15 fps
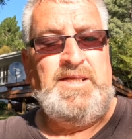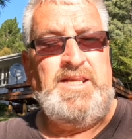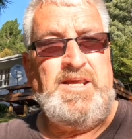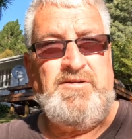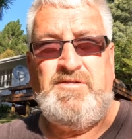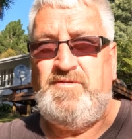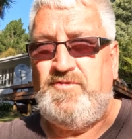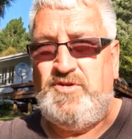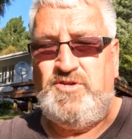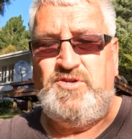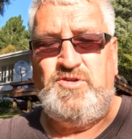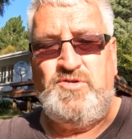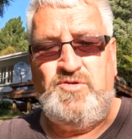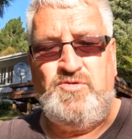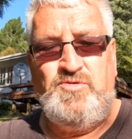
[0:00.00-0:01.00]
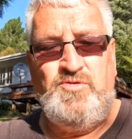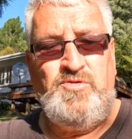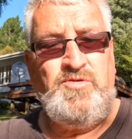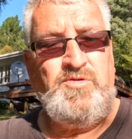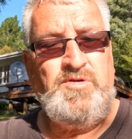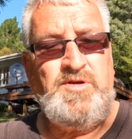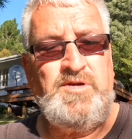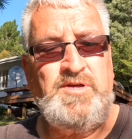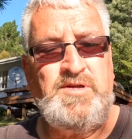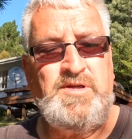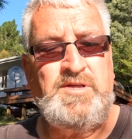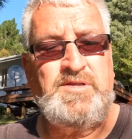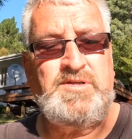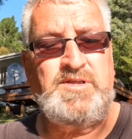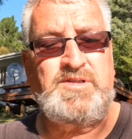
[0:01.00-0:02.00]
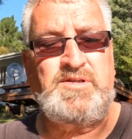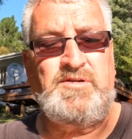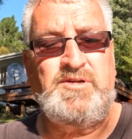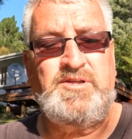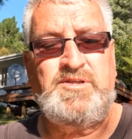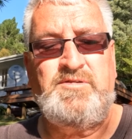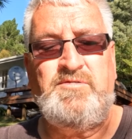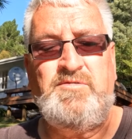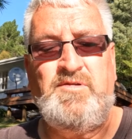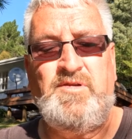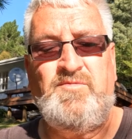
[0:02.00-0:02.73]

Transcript: Now, if you do decide to